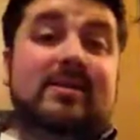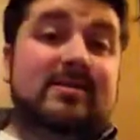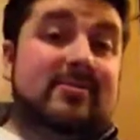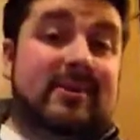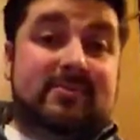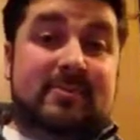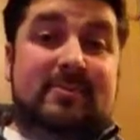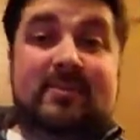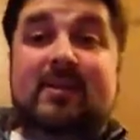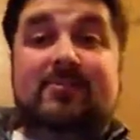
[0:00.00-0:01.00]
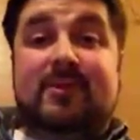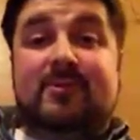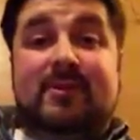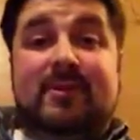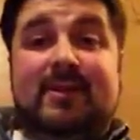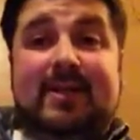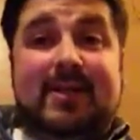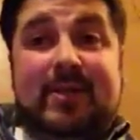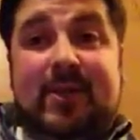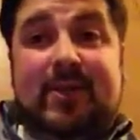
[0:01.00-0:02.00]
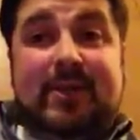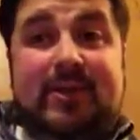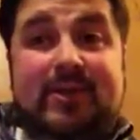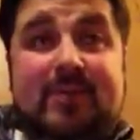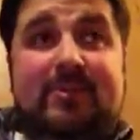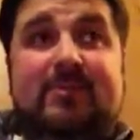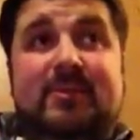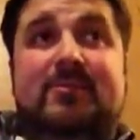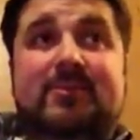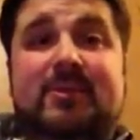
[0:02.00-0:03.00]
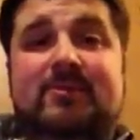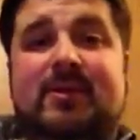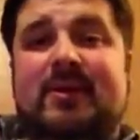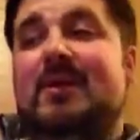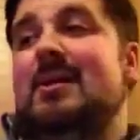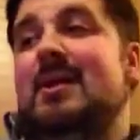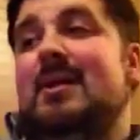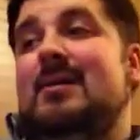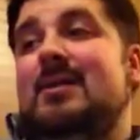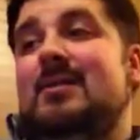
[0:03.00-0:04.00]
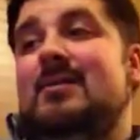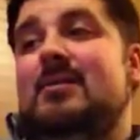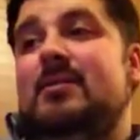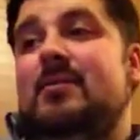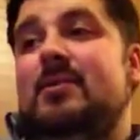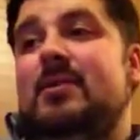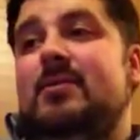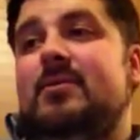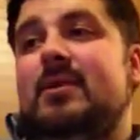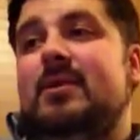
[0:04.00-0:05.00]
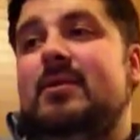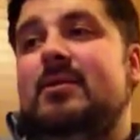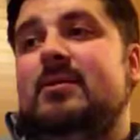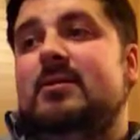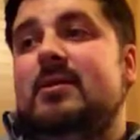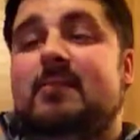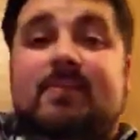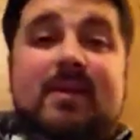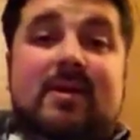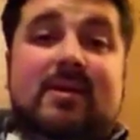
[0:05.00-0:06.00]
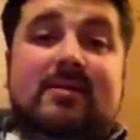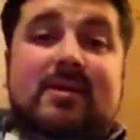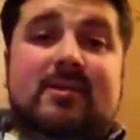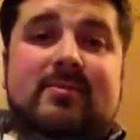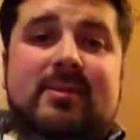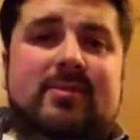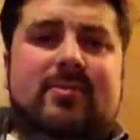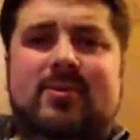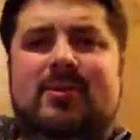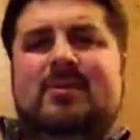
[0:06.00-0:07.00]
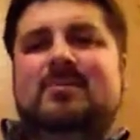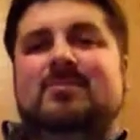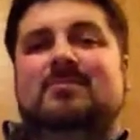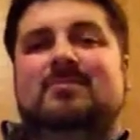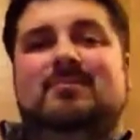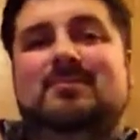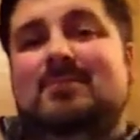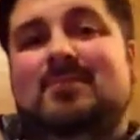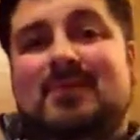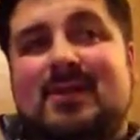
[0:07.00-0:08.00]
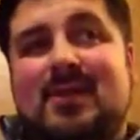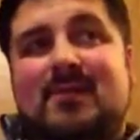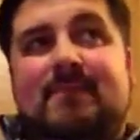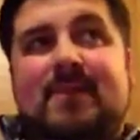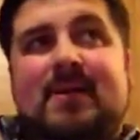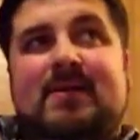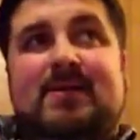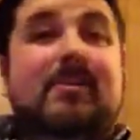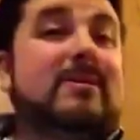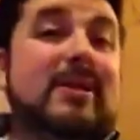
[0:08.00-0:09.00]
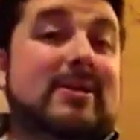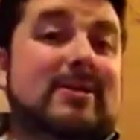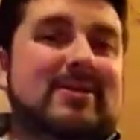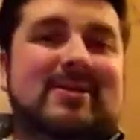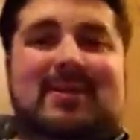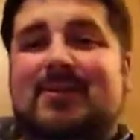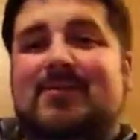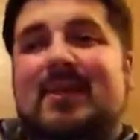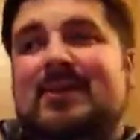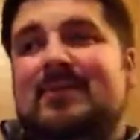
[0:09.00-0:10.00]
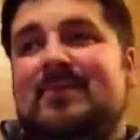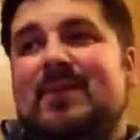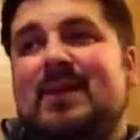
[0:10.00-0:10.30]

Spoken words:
the free spirit, being a free spirit, like in concrete examples of being a free spirit, leads to someone who is tends to be a little more spontaneous, random.